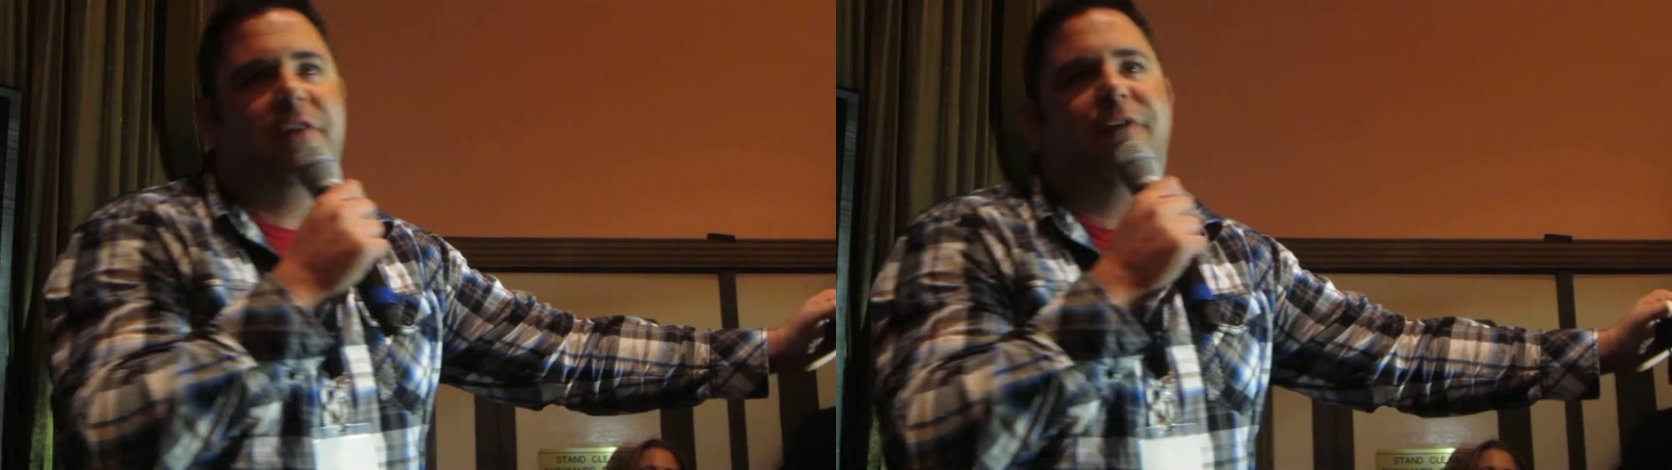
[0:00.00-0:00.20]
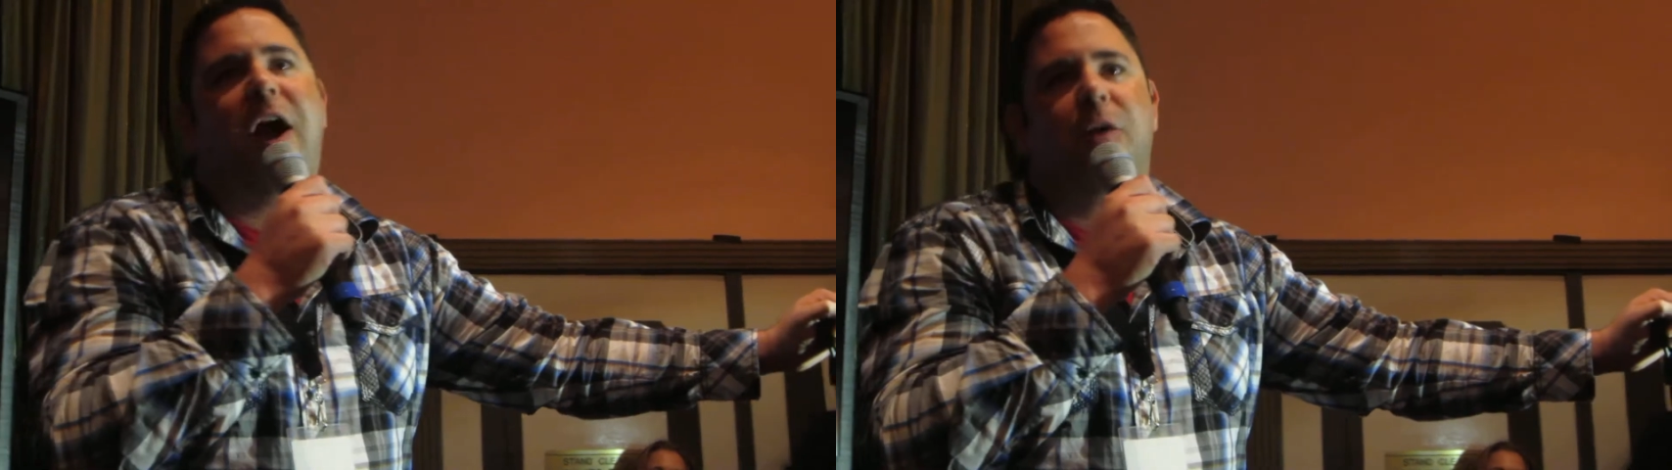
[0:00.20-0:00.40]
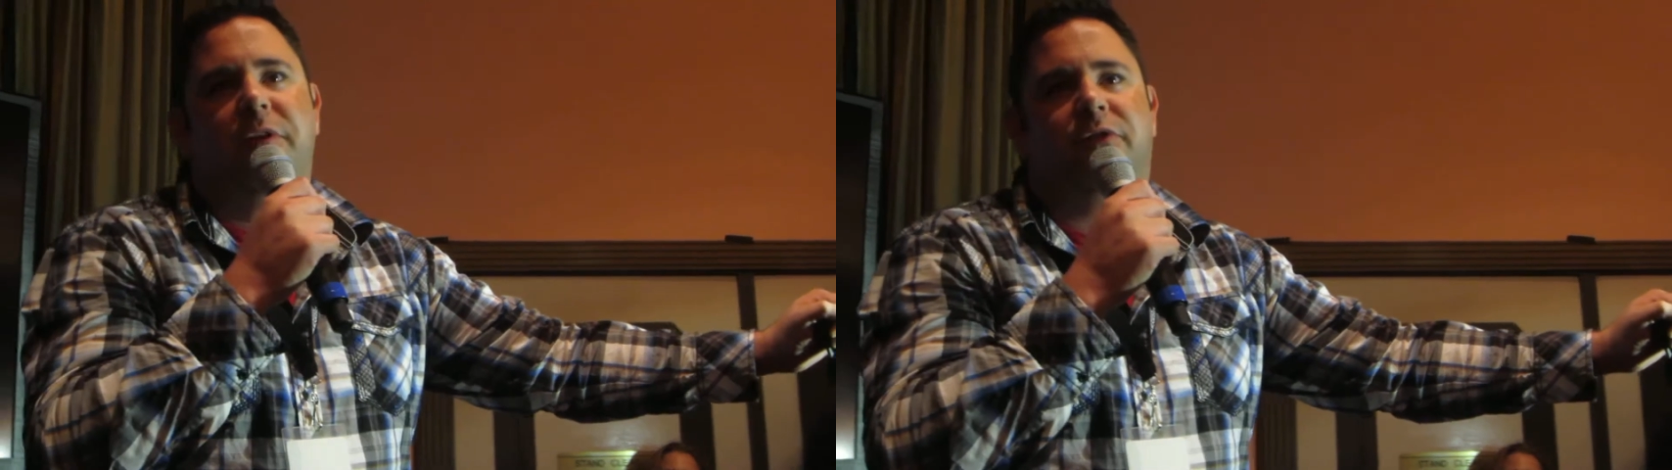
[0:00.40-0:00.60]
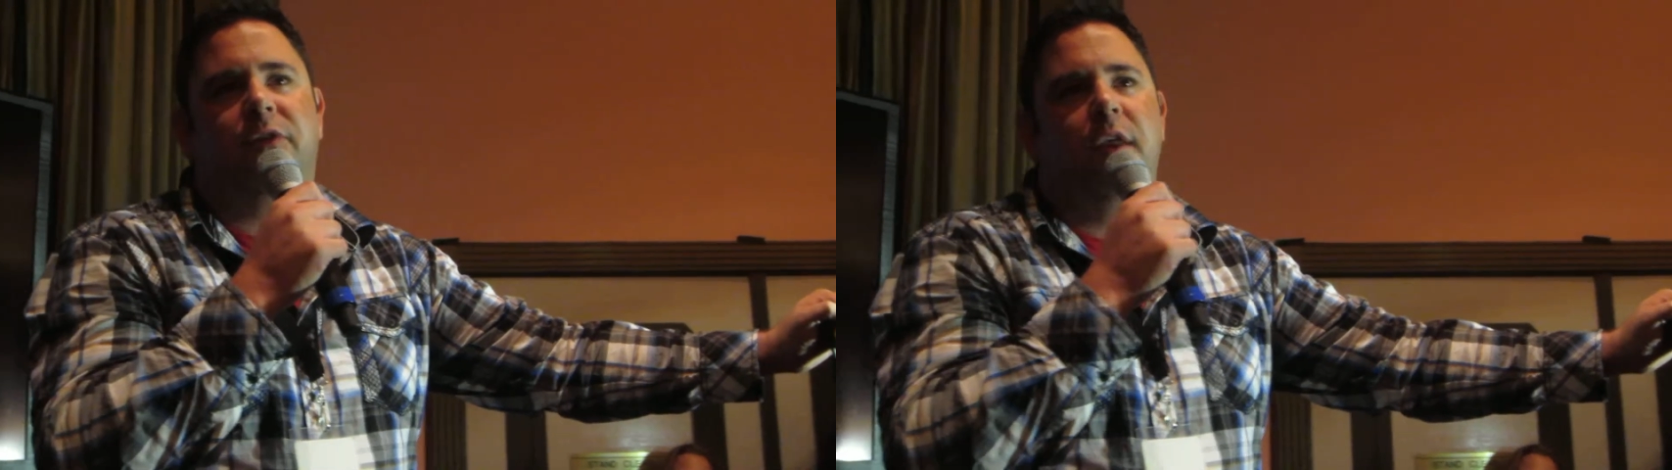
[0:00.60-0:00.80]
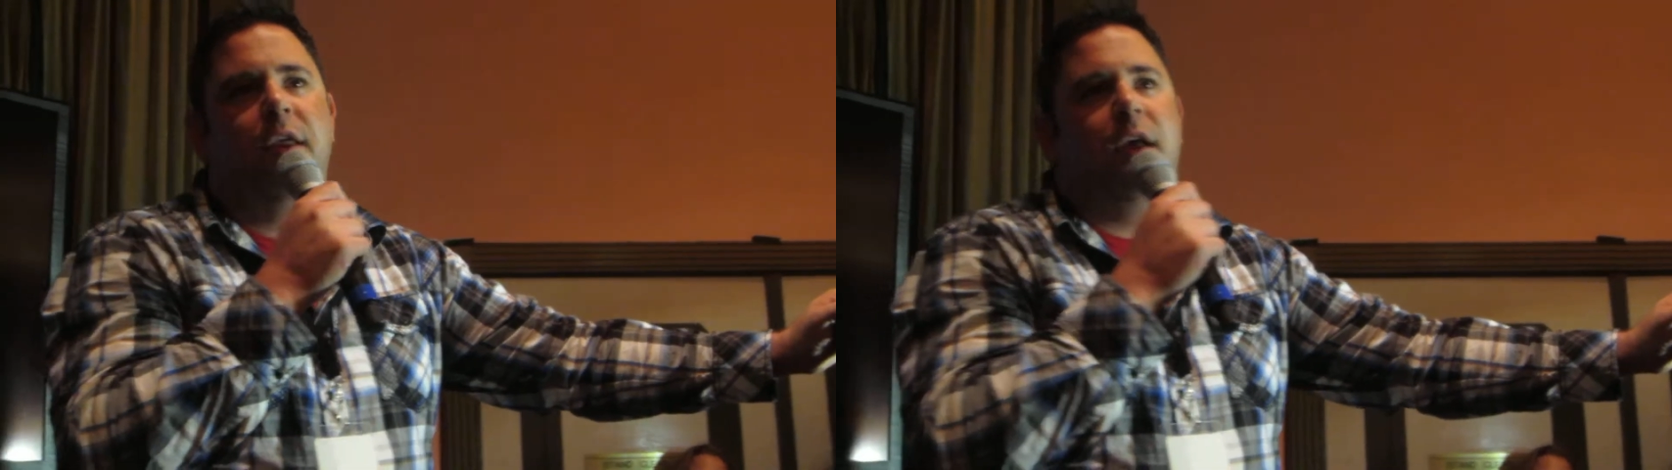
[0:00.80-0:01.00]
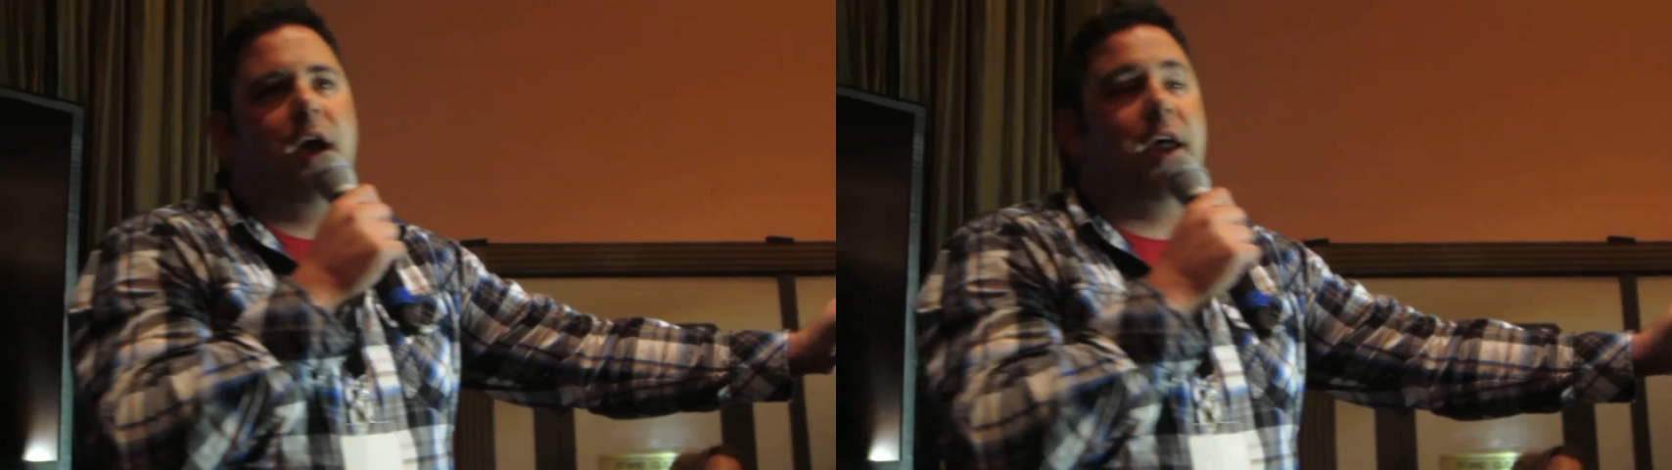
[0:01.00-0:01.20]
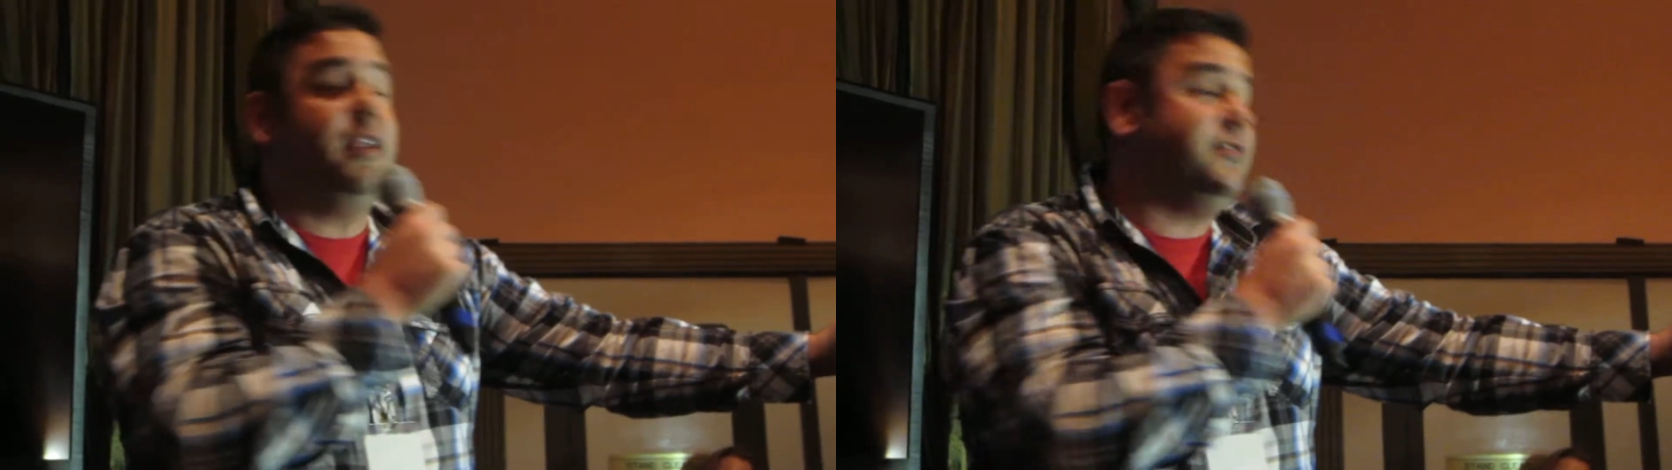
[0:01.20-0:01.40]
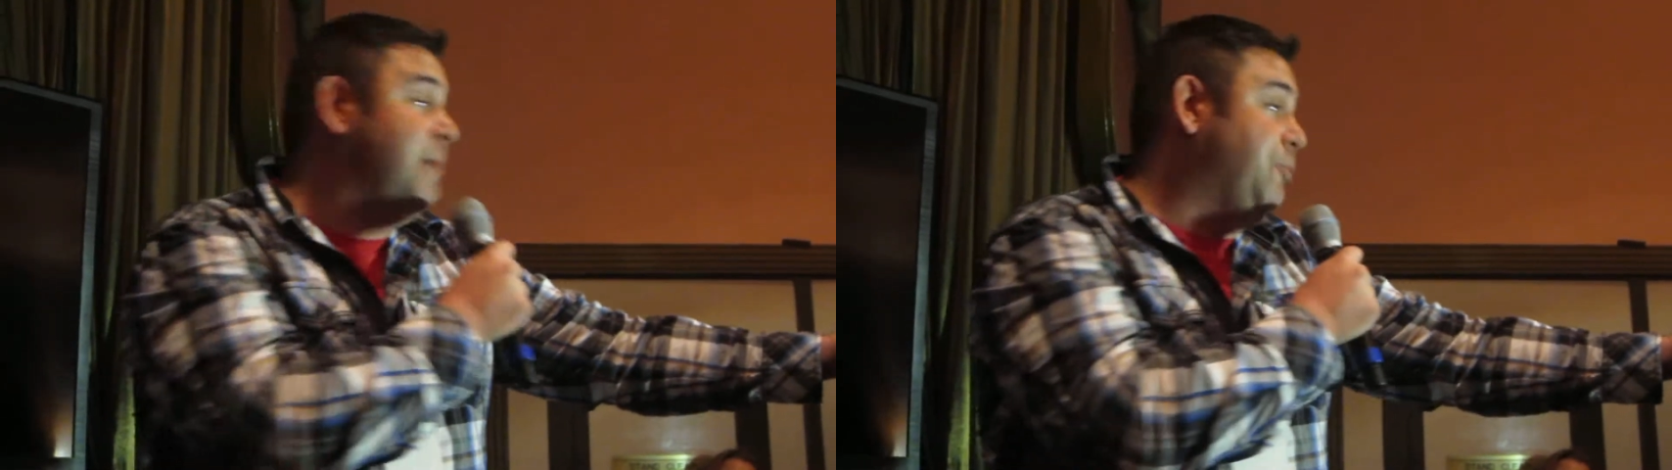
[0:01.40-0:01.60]
environments
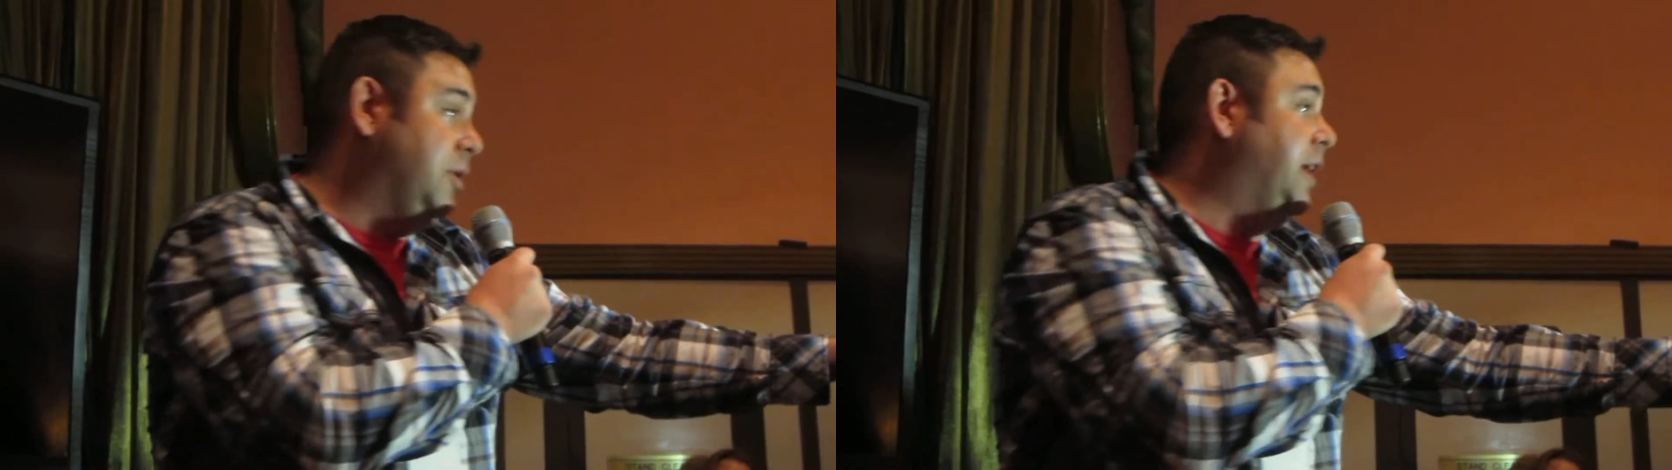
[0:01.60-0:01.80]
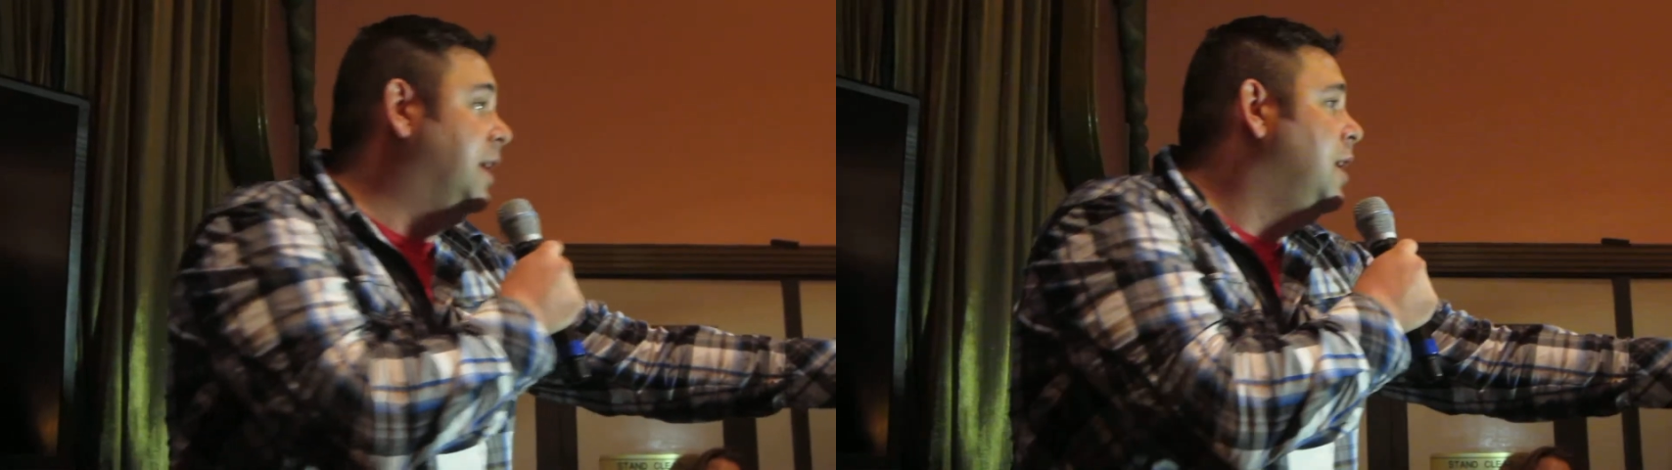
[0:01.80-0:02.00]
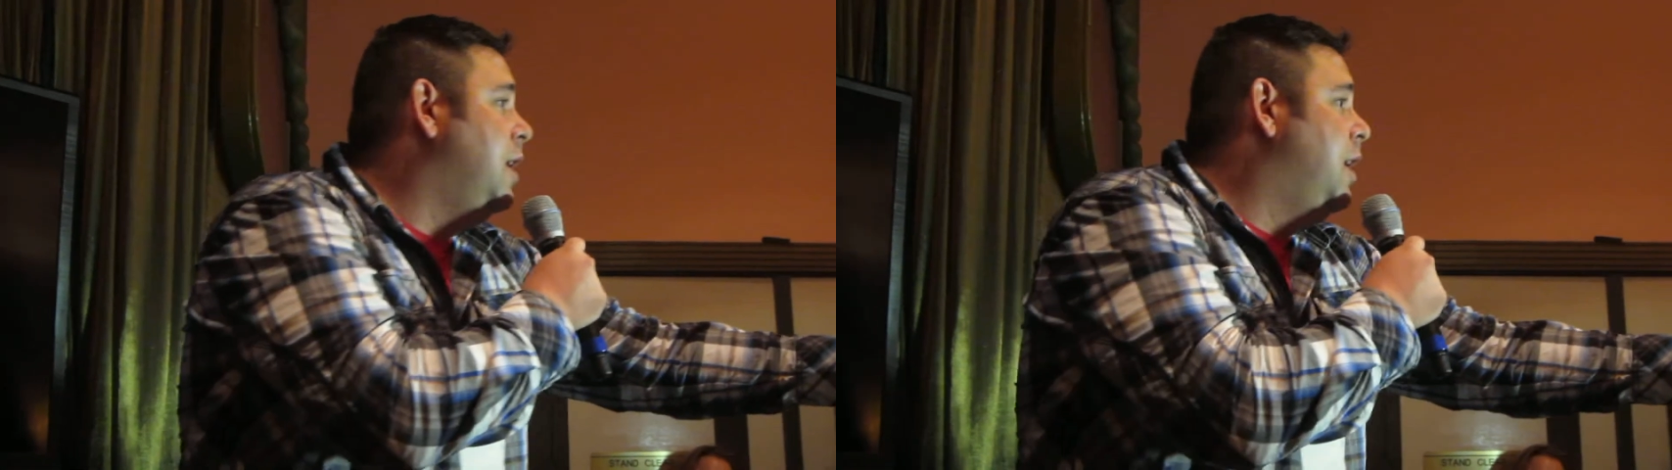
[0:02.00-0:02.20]
separately.